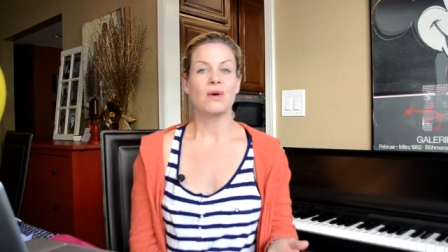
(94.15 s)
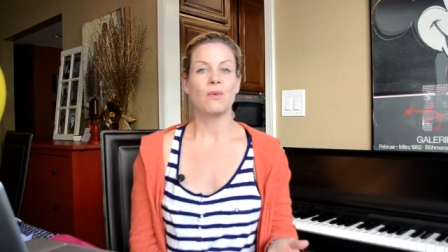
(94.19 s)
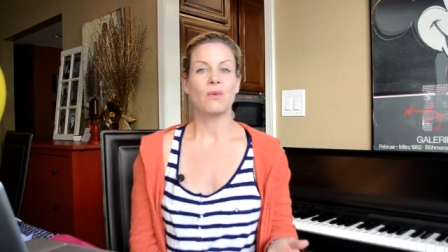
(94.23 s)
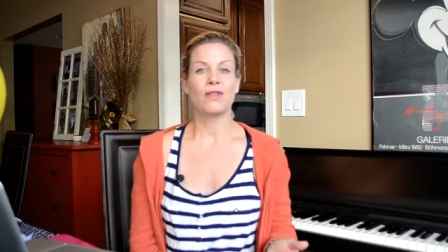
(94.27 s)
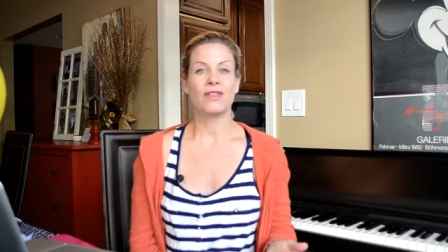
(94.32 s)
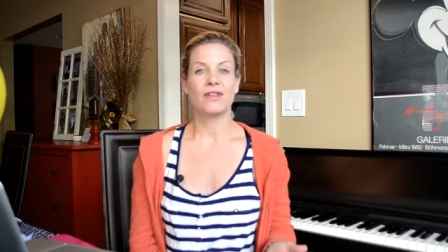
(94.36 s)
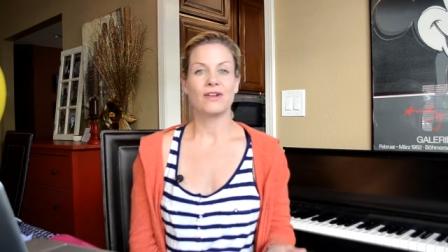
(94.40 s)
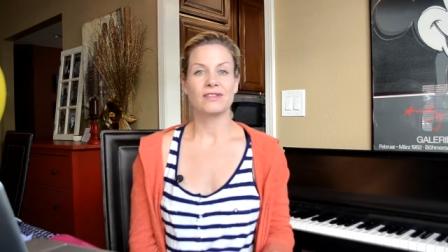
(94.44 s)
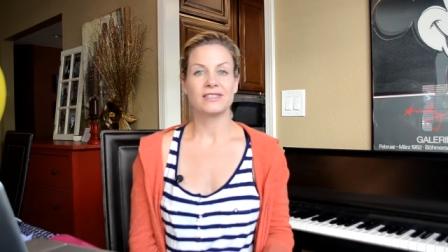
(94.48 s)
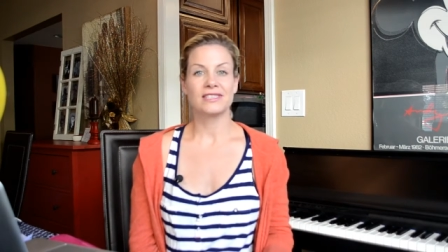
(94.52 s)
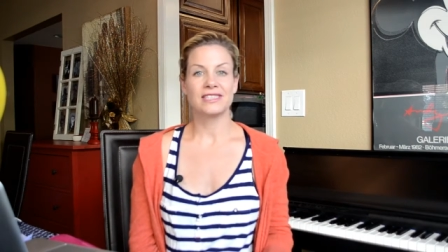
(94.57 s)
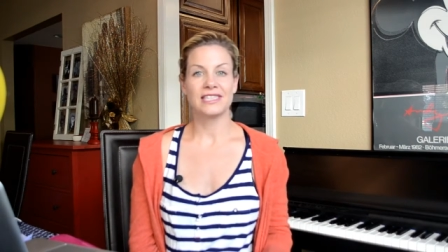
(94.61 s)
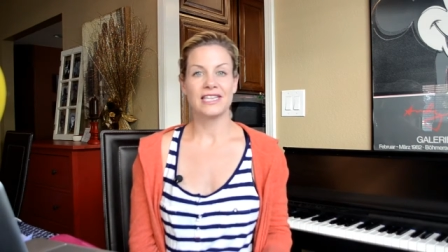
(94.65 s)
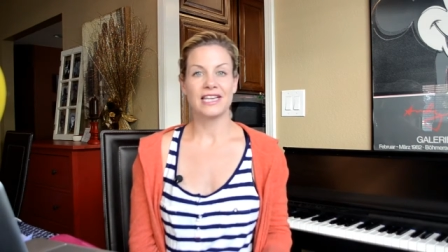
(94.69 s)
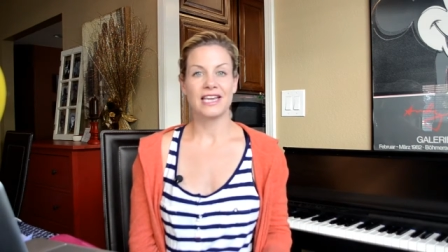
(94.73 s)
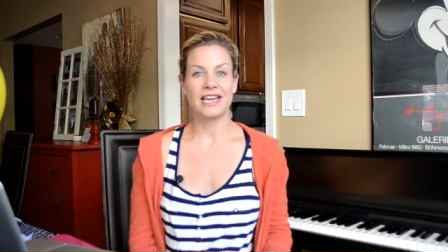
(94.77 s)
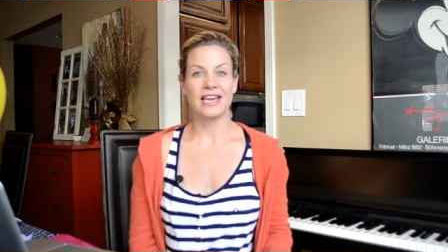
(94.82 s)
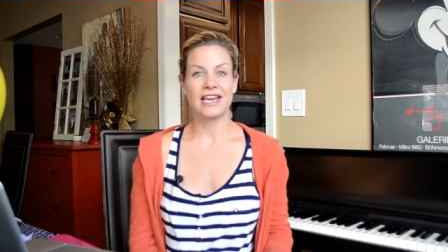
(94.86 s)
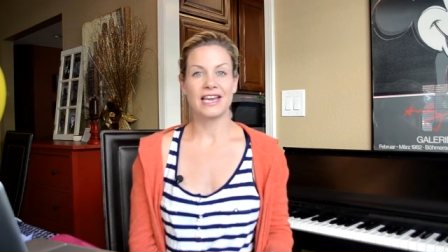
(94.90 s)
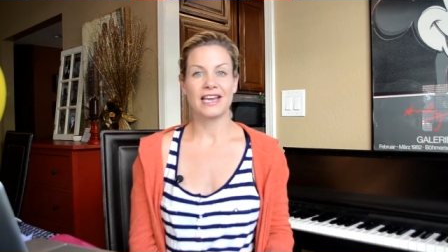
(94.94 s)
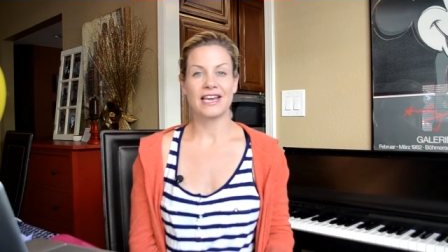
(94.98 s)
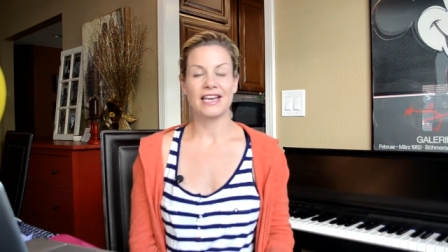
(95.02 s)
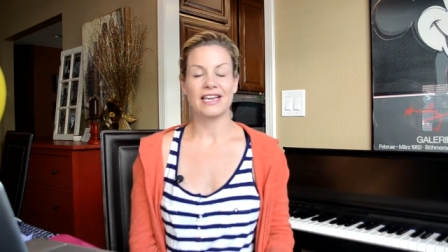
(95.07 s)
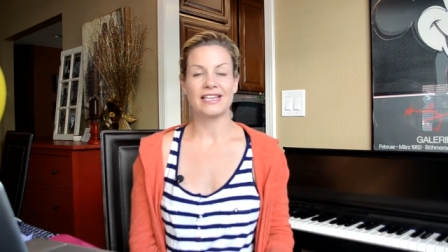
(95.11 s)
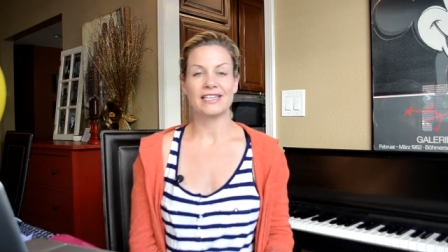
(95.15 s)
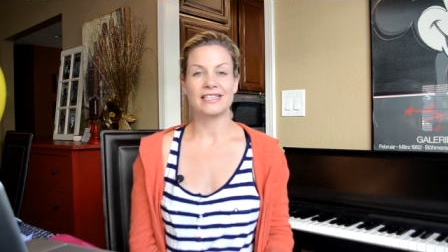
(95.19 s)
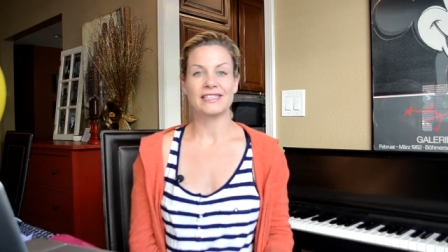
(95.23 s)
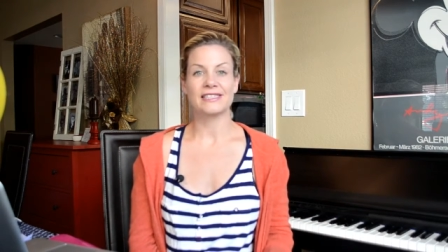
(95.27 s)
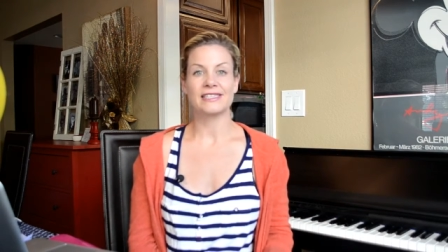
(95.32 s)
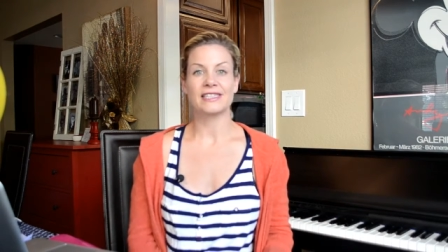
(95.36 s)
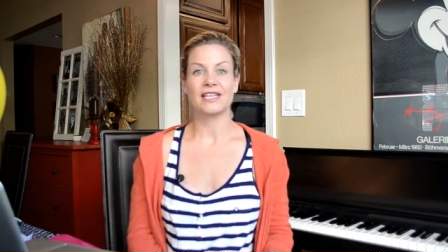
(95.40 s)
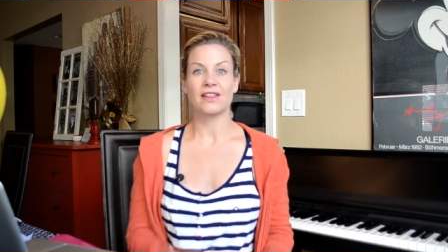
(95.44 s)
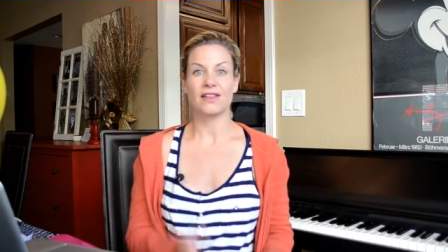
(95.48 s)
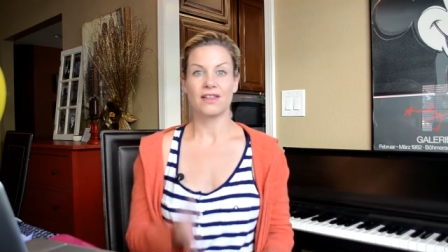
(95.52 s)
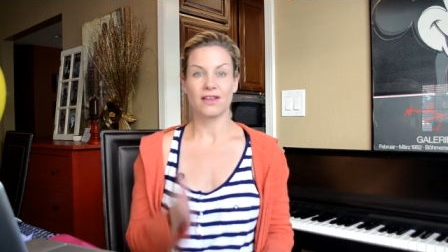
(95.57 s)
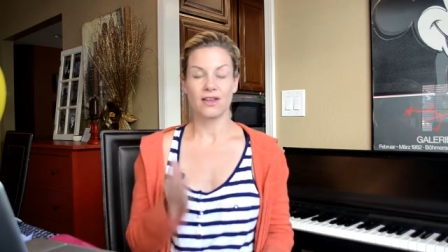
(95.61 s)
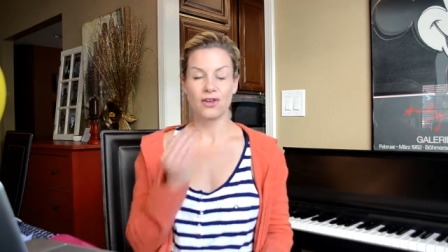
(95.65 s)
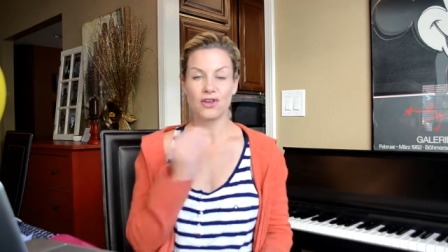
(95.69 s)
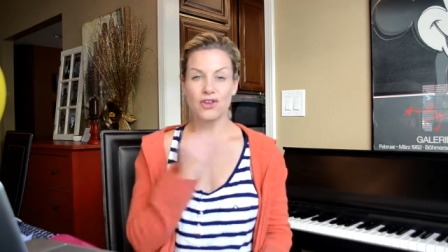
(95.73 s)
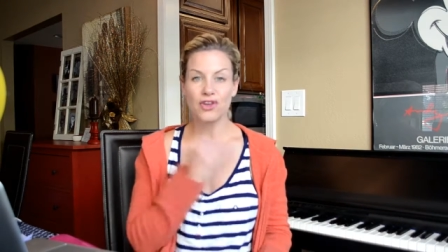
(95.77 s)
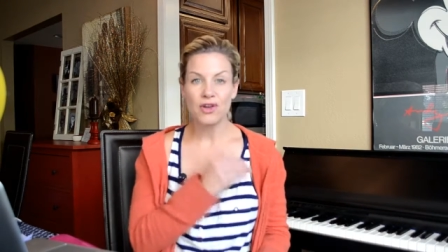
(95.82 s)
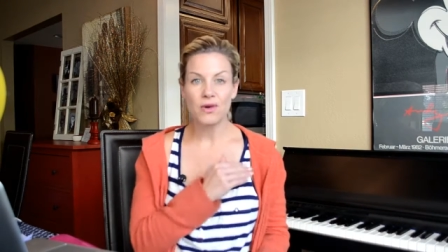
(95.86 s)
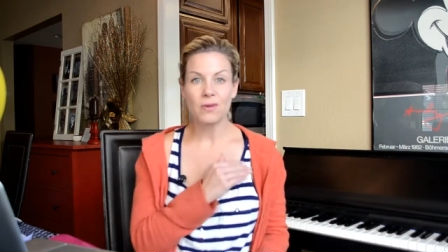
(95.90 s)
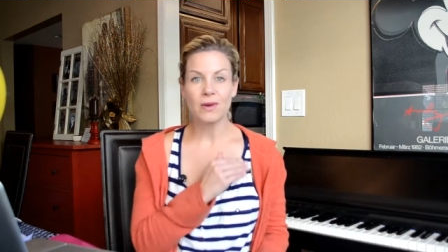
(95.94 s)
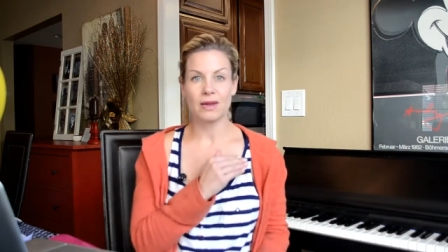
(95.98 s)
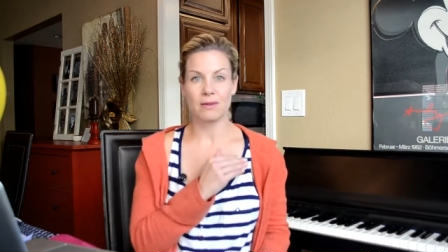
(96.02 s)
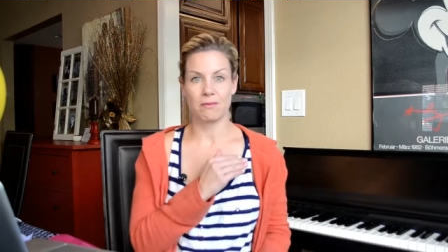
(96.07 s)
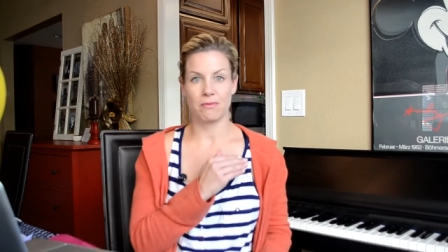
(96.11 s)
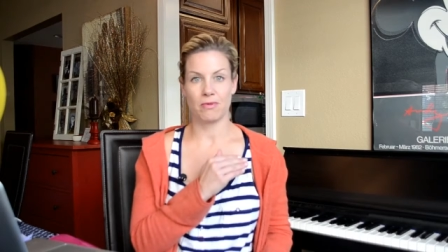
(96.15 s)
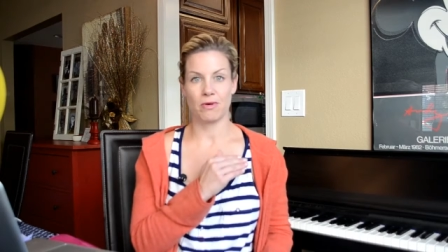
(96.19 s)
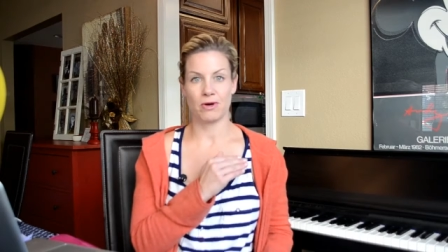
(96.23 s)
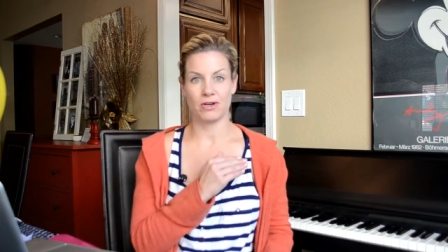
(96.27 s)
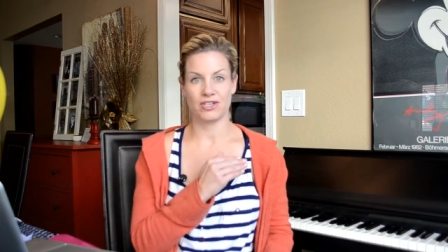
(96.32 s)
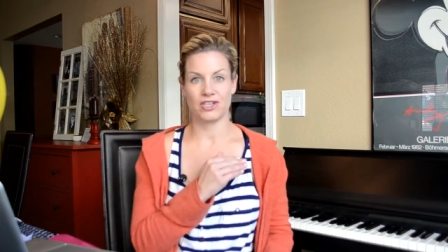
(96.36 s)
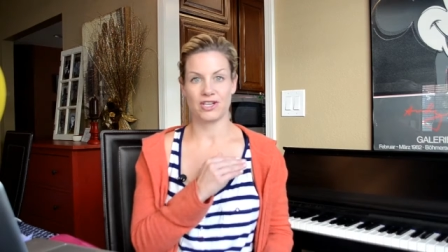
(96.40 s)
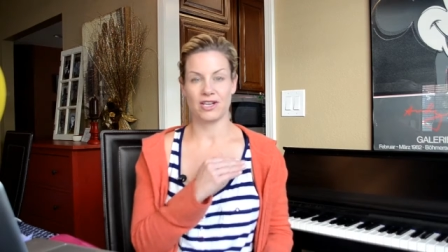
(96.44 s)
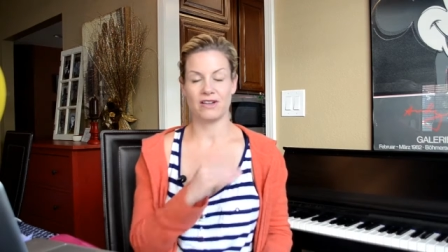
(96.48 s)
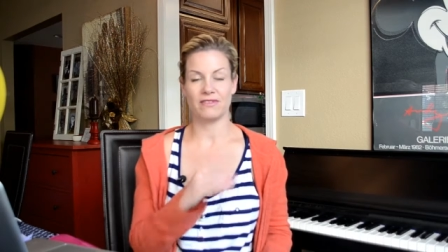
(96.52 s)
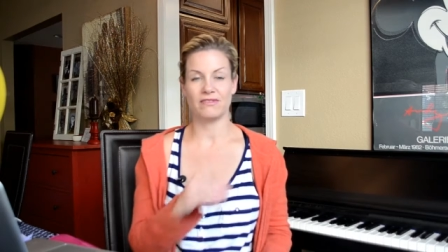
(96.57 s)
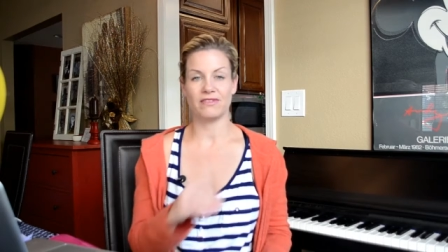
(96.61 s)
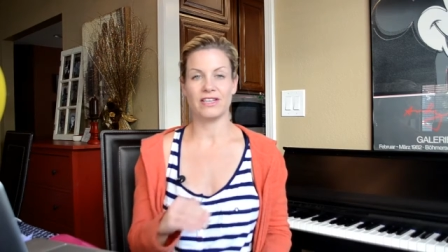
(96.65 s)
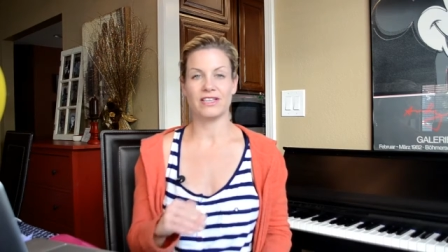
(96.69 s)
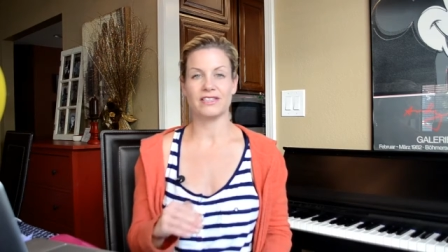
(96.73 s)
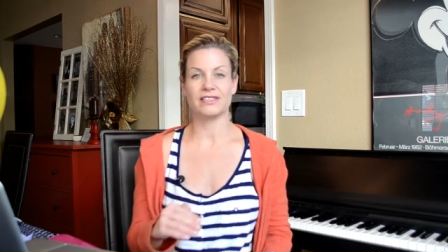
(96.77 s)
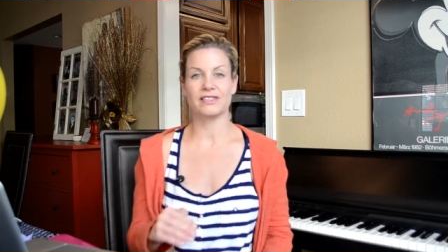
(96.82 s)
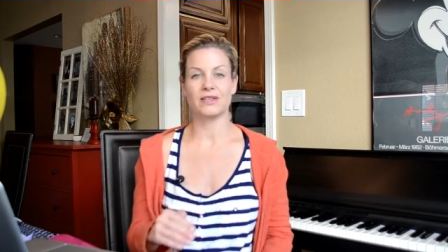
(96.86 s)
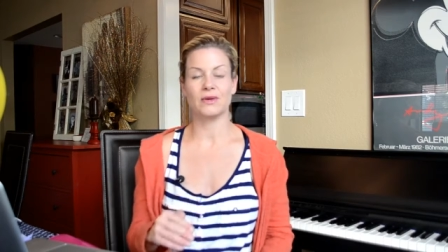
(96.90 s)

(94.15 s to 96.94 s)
when they're singing is the cueing portion of it.